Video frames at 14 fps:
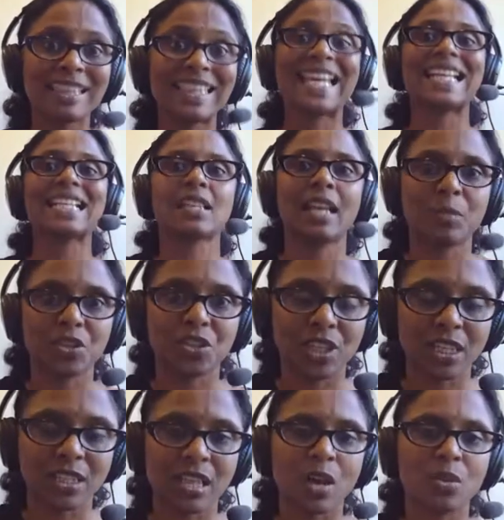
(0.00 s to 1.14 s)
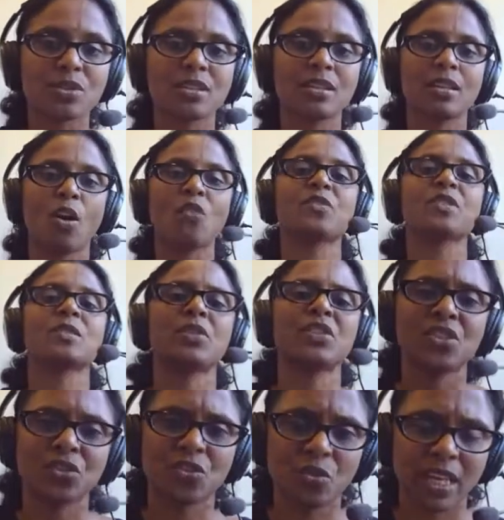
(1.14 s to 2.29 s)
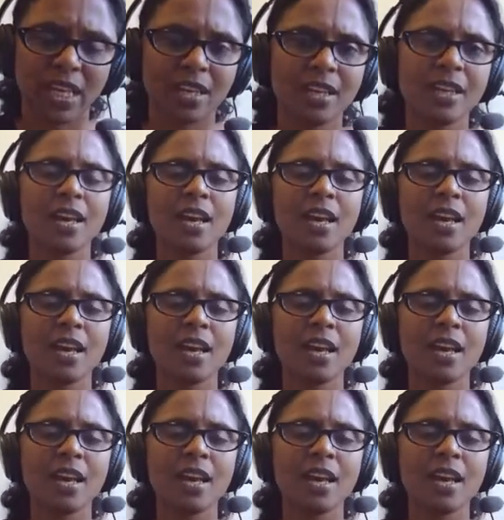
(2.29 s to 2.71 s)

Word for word: their telemetries. How's the Office business doing?